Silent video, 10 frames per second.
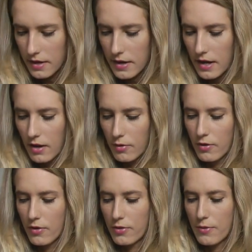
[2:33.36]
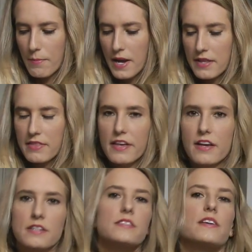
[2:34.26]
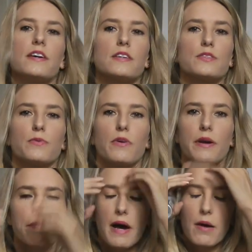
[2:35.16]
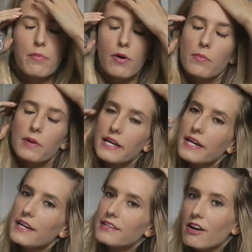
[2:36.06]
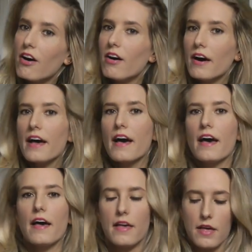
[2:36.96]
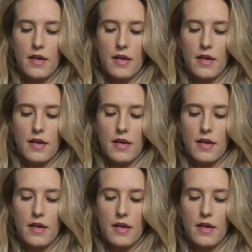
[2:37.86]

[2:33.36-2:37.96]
Now, the main thing us girls worry about probably is our hair.